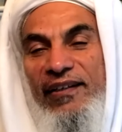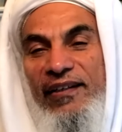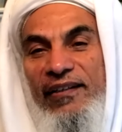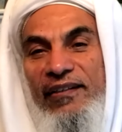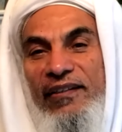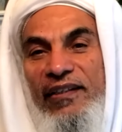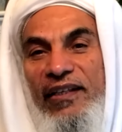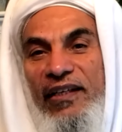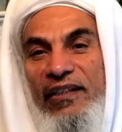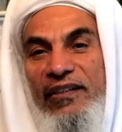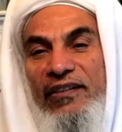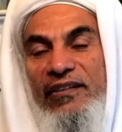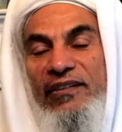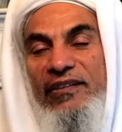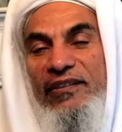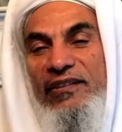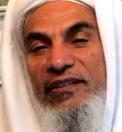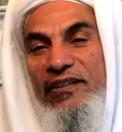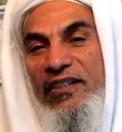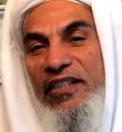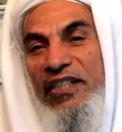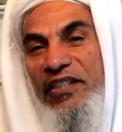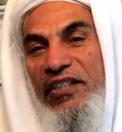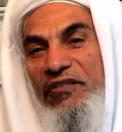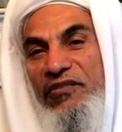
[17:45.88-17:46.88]
that
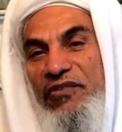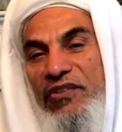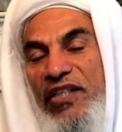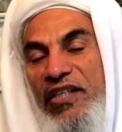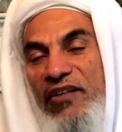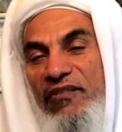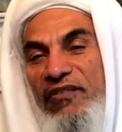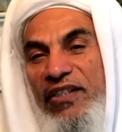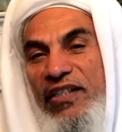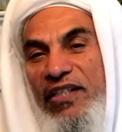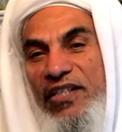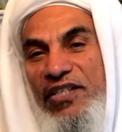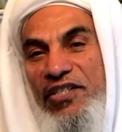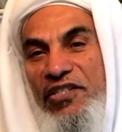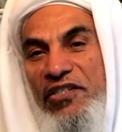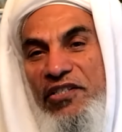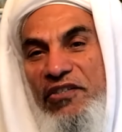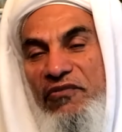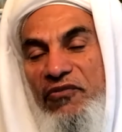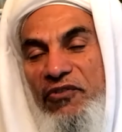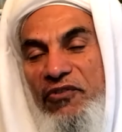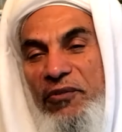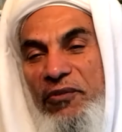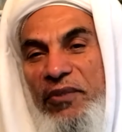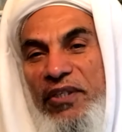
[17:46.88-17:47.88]
receives revelation
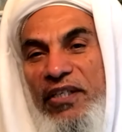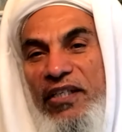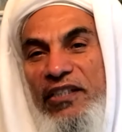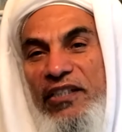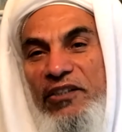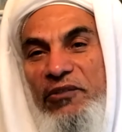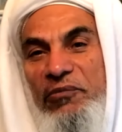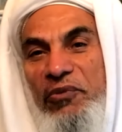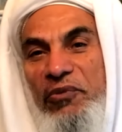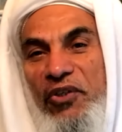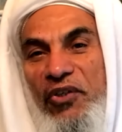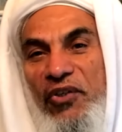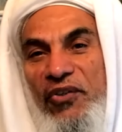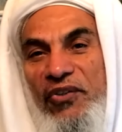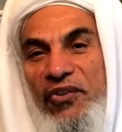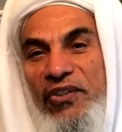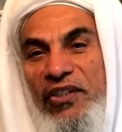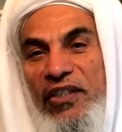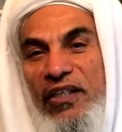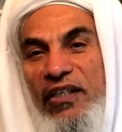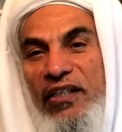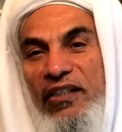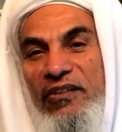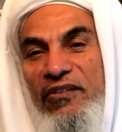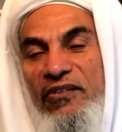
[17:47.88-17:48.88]
from Allah subhanahu wa
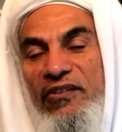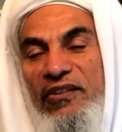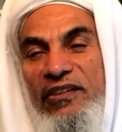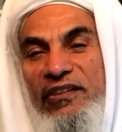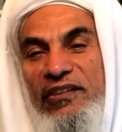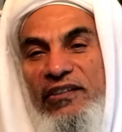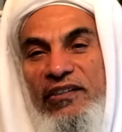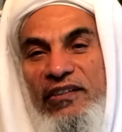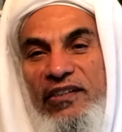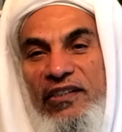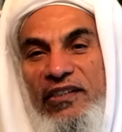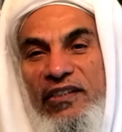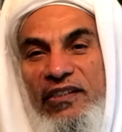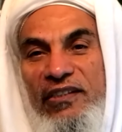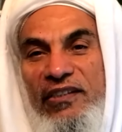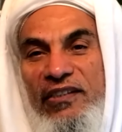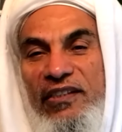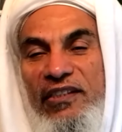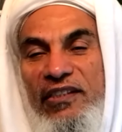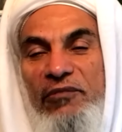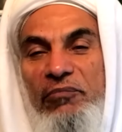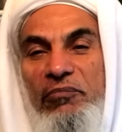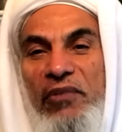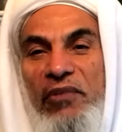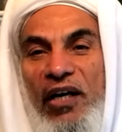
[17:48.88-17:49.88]
ta'ala to construct
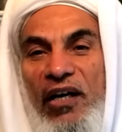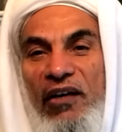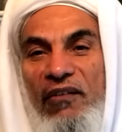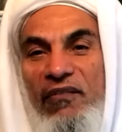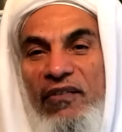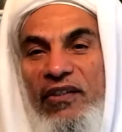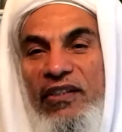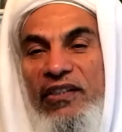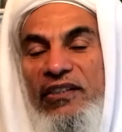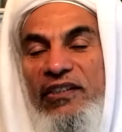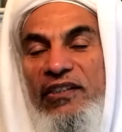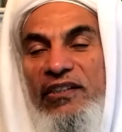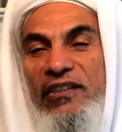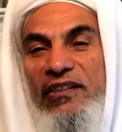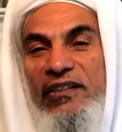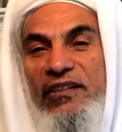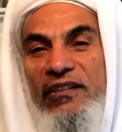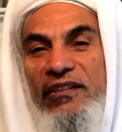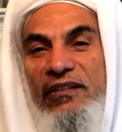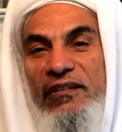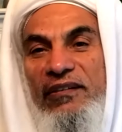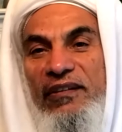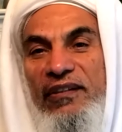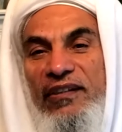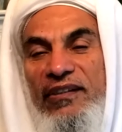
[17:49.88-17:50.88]
these marvelous
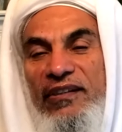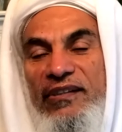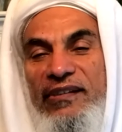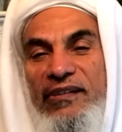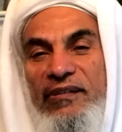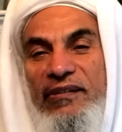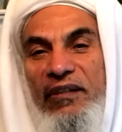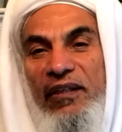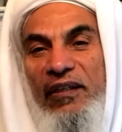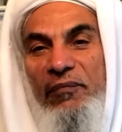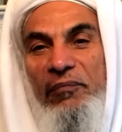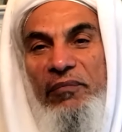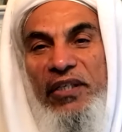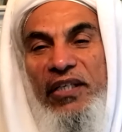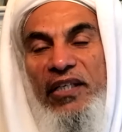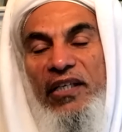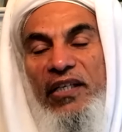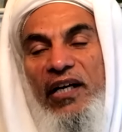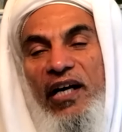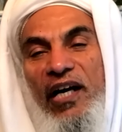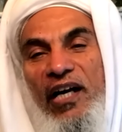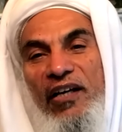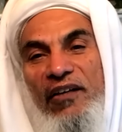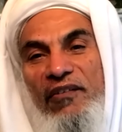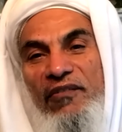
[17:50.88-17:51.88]

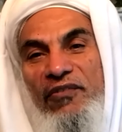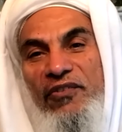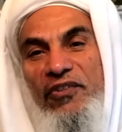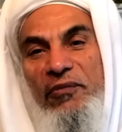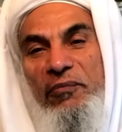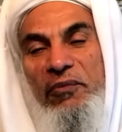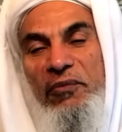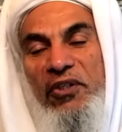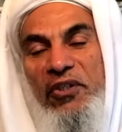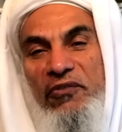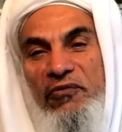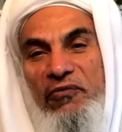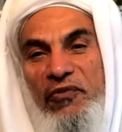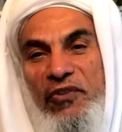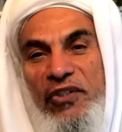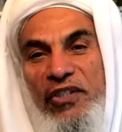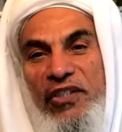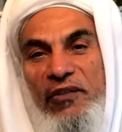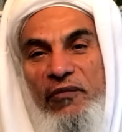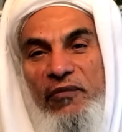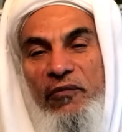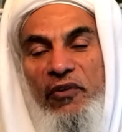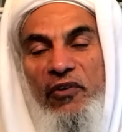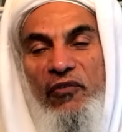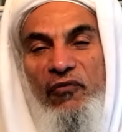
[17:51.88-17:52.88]
beehives about
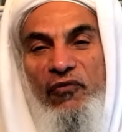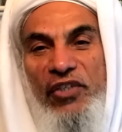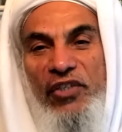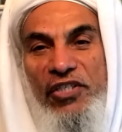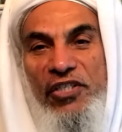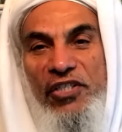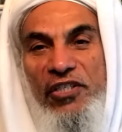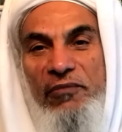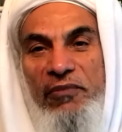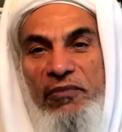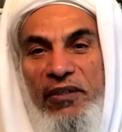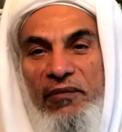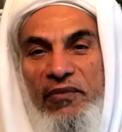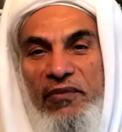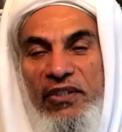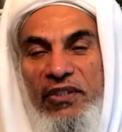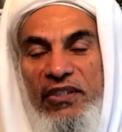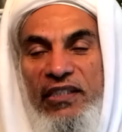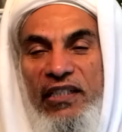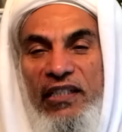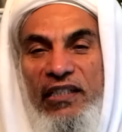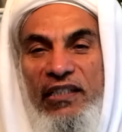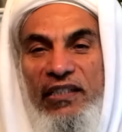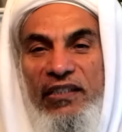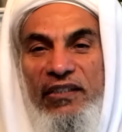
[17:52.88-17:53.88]
which Imam
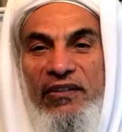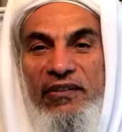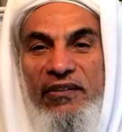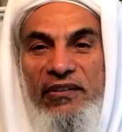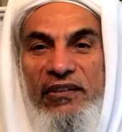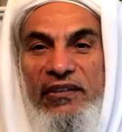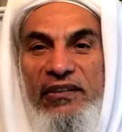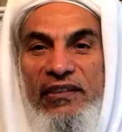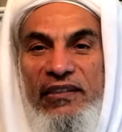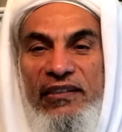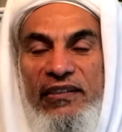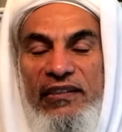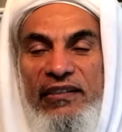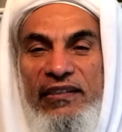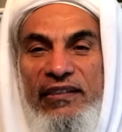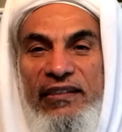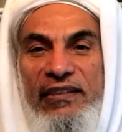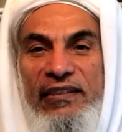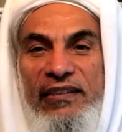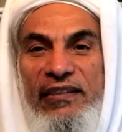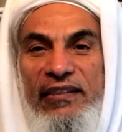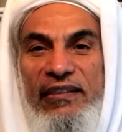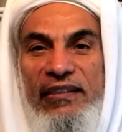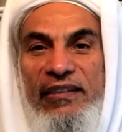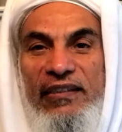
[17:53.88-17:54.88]
Ghazali wrote,
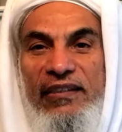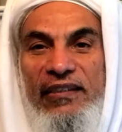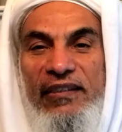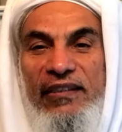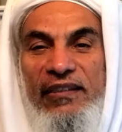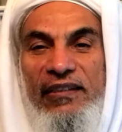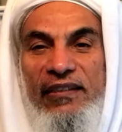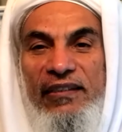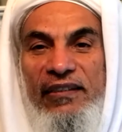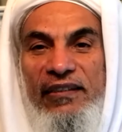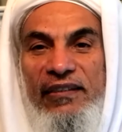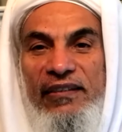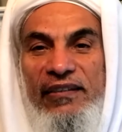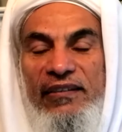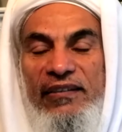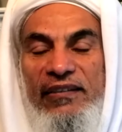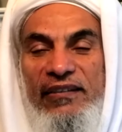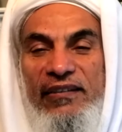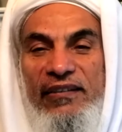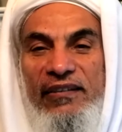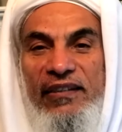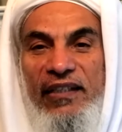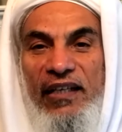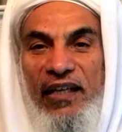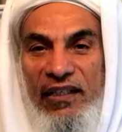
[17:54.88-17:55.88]

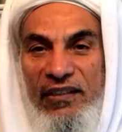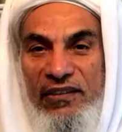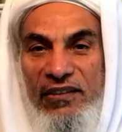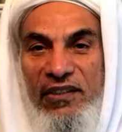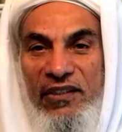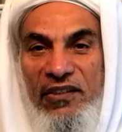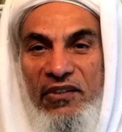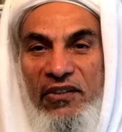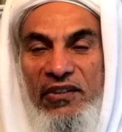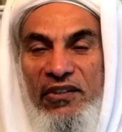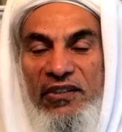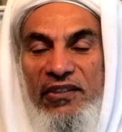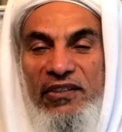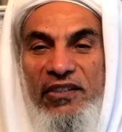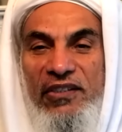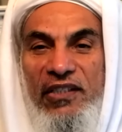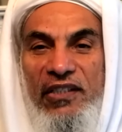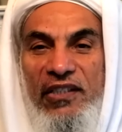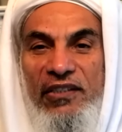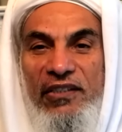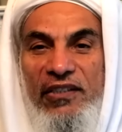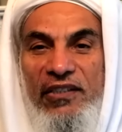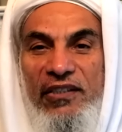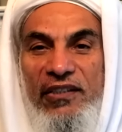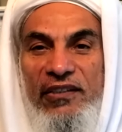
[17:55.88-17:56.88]
the hexagonal
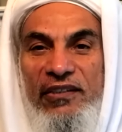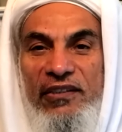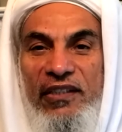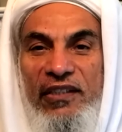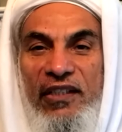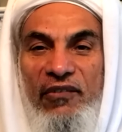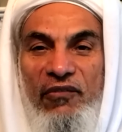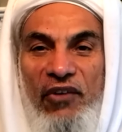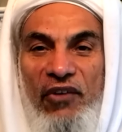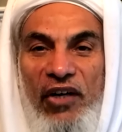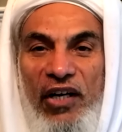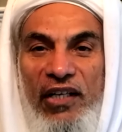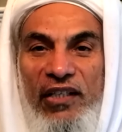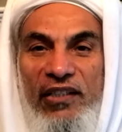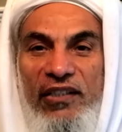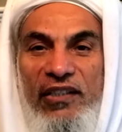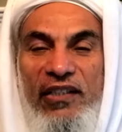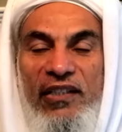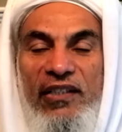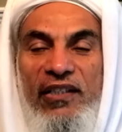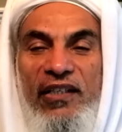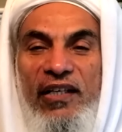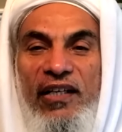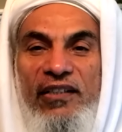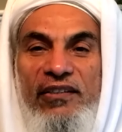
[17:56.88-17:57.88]
structures and why they
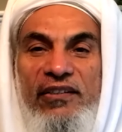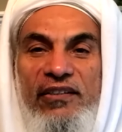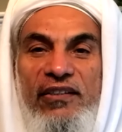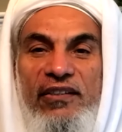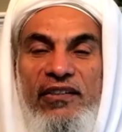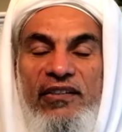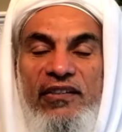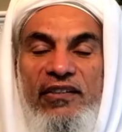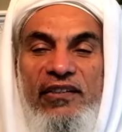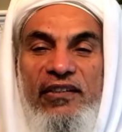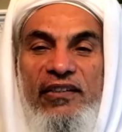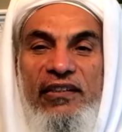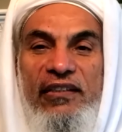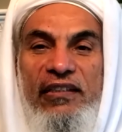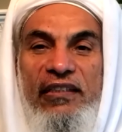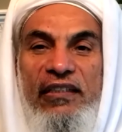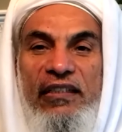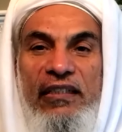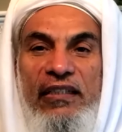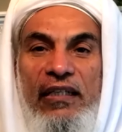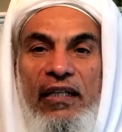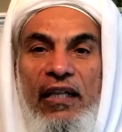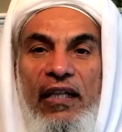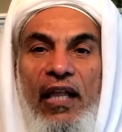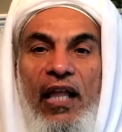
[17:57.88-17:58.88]
are hexagonal.
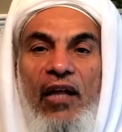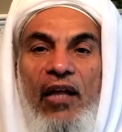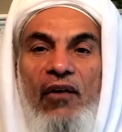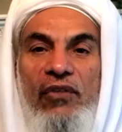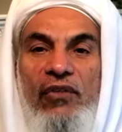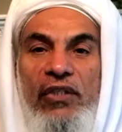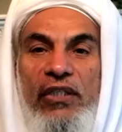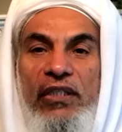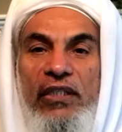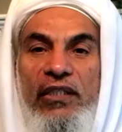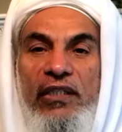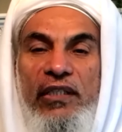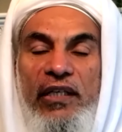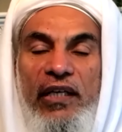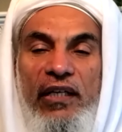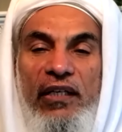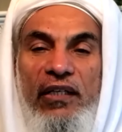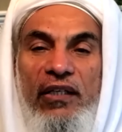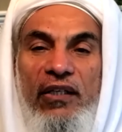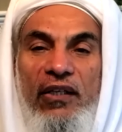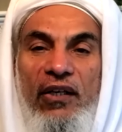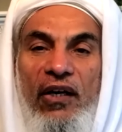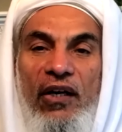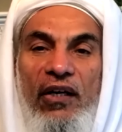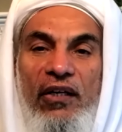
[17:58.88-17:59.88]
We
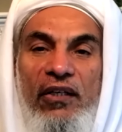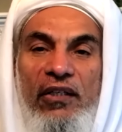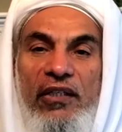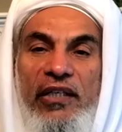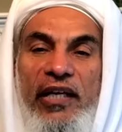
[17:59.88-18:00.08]
cannot